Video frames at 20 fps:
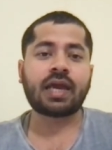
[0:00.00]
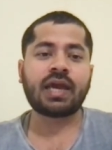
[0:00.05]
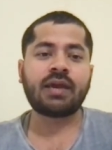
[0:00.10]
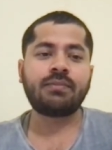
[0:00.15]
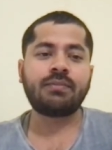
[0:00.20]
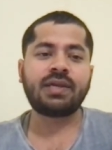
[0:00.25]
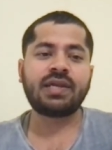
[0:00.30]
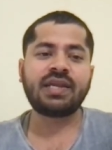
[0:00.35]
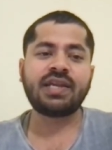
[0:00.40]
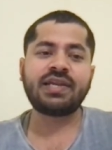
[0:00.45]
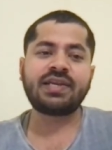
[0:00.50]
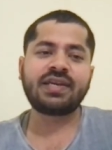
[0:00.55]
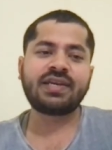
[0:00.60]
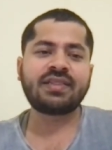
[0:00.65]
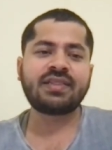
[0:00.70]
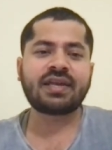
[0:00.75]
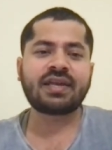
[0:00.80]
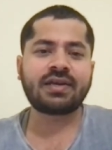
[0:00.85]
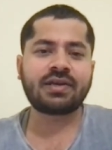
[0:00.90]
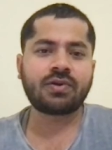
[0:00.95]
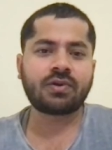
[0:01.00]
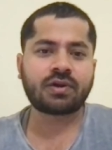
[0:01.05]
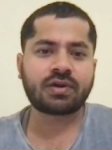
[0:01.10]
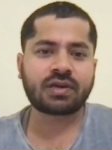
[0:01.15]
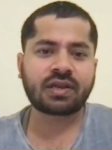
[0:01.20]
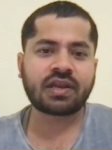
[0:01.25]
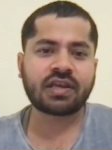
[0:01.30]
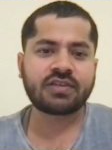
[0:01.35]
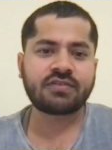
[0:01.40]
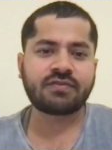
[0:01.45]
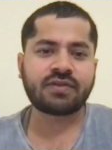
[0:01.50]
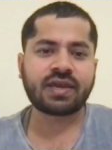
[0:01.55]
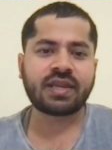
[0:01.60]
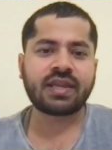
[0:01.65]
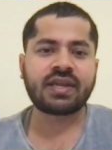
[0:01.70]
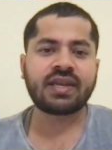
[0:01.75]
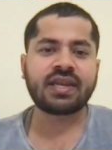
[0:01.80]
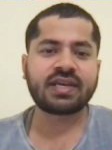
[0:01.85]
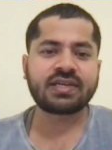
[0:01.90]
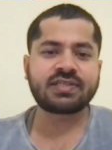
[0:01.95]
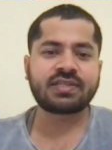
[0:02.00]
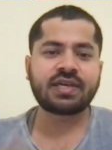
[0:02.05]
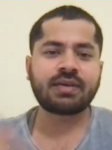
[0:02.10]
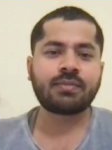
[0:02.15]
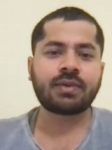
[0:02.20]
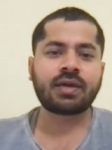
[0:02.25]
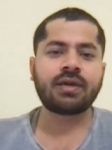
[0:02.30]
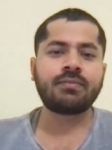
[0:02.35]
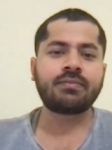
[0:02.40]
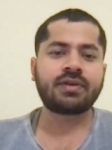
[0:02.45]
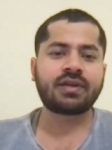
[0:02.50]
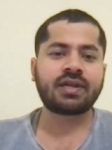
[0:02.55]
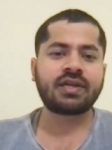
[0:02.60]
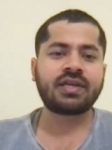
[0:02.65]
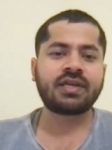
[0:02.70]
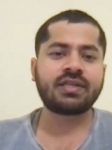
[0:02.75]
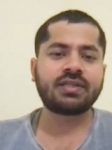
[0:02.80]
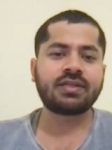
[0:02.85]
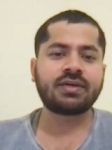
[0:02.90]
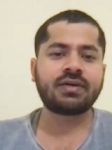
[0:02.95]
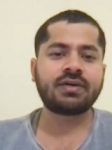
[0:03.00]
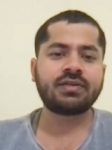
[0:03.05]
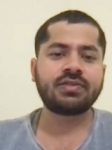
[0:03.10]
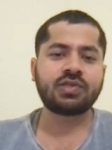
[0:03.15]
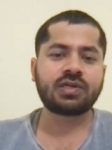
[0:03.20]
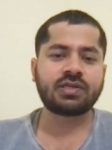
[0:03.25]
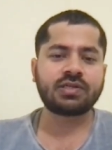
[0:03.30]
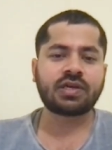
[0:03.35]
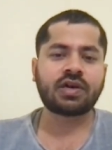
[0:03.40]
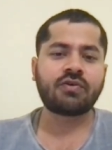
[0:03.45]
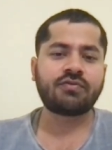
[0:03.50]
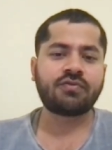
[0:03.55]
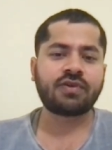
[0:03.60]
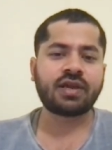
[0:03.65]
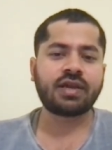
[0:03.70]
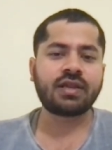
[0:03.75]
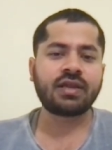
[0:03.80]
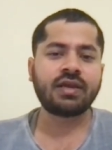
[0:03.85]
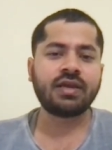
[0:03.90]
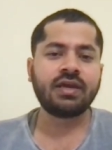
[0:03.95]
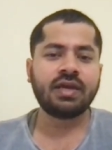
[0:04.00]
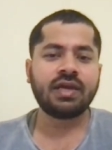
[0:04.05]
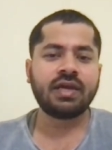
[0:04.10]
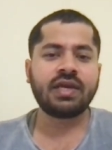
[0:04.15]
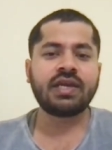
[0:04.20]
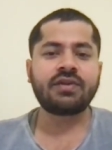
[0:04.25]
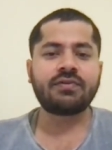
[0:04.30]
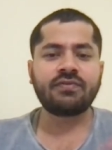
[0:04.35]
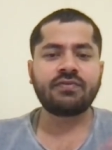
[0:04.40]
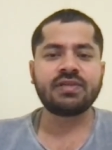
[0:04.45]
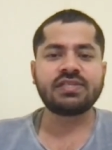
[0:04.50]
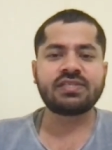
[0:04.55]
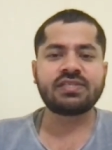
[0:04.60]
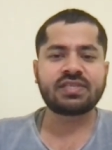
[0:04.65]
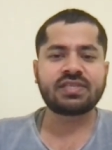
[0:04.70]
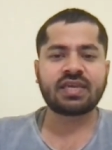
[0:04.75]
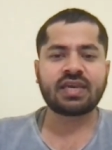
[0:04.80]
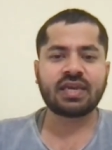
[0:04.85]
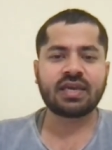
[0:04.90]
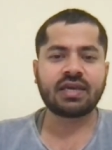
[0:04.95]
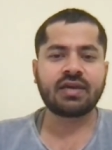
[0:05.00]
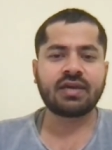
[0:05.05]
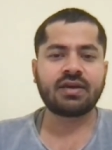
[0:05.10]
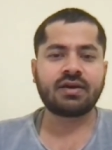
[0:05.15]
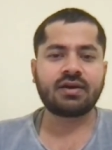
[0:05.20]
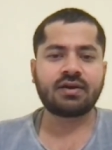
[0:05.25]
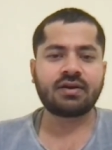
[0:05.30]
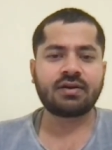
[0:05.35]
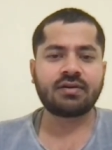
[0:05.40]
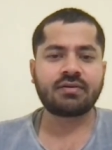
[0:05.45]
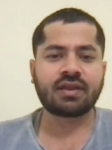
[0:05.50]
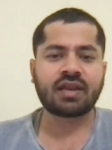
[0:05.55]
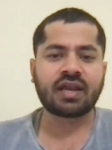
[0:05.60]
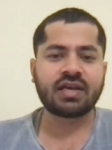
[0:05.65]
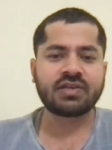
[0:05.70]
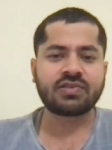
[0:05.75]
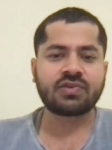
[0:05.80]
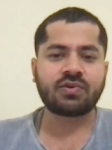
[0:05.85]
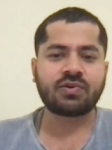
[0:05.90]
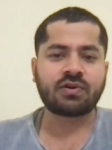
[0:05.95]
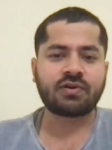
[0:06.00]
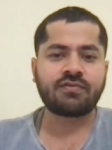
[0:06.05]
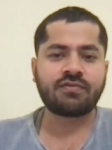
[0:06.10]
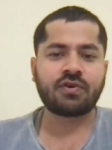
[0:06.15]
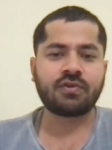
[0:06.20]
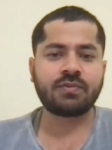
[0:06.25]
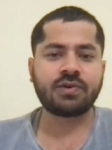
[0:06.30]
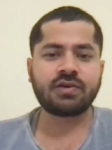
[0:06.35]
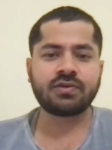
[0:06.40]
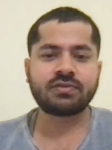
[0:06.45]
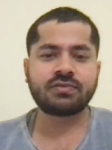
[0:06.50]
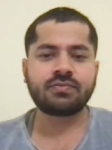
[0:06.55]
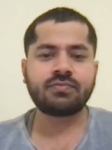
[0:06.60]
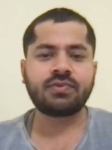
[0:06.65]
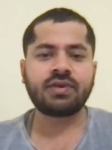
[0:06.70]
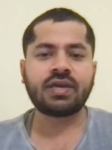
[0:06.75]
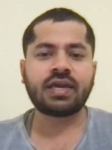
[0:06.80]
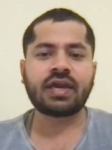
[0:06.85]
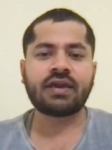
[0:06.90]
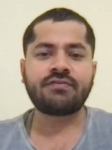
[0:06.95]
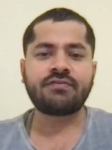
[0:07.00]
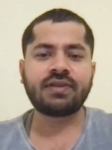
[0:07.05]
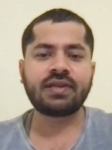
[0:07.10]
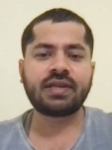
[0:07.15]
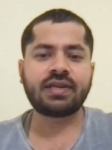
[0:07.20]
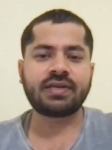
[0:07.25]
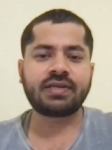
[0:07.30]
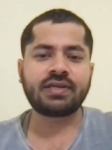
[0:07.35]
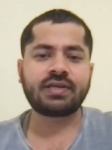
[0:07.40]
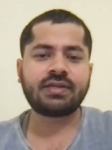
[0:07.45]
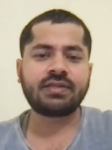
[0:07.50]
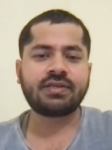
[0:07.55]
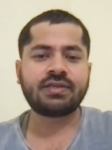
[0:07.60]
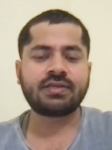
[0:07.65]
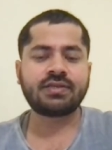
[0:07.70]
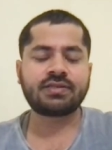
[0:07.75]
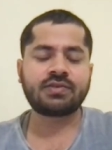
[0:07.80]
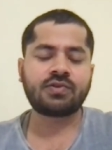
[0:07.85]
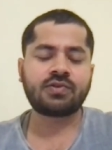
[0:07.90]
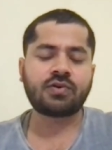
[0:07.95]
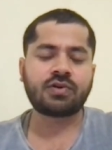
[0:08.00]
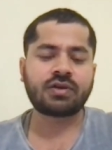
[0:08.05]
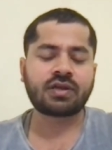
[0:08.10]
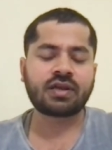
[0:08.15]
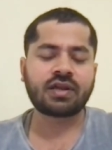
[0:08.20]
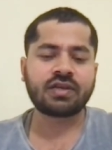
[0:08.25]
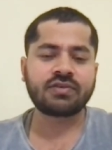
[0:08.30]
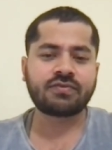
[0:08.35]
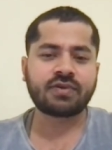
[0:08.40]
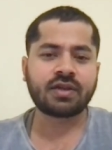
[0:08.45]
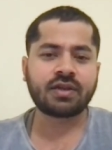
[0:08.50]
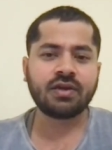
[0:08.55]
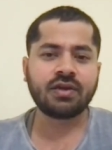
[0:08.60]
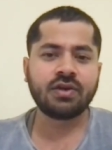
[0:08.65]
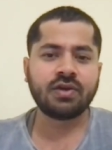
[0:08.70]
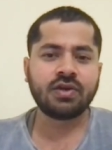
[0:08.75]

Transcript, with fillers: I'm deleting that dot class file and next time I'm running the Java file, it will say uh, class not found because we have deleted this dot class. File.